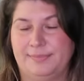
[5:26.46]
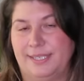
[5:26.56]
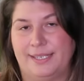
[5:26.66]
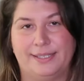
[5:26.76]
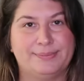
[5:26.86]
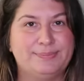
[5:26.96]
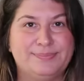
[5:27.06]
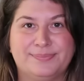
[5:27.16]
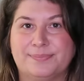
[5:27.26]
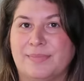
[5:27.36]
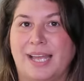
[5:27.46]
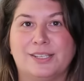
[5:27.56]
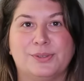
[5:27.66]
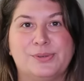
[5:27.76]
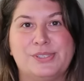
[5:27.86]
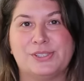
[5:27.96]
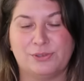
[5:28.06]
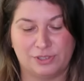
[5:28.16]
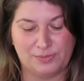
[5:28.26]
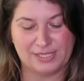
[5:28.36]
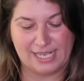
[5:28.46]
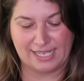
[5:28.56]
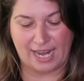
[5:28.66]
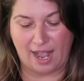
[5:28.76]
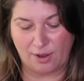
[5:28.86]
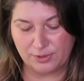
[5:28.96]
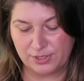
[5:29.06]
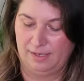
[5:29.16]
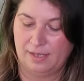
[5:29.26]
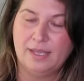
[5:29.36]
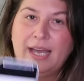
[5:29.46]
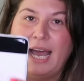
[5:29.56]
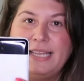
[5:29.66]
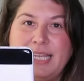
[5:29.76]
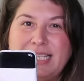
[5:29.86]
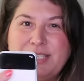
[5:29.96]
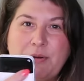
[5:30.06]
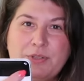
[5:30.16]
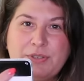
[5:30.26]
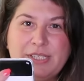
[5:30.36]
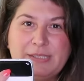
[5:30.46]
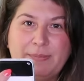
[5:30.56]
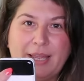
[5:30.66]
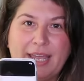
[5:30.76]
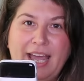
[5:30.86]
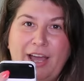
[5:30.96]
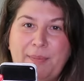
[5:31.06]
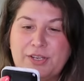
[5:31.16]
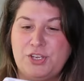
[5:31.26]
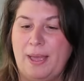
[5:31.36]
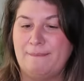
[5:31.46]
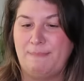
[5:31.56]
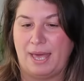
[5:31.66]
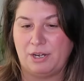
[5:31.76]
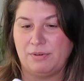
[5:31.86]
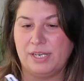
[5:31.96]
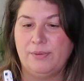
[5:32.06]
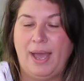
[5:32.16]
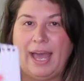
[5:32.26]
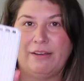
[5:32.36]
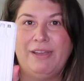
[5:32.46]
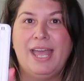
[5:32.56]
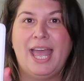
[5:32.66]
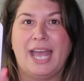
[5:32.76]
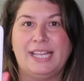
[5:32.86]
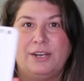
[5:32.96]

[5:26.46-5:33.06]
that I lose as soon as we take it out. I think it's going to display how much battery you have, and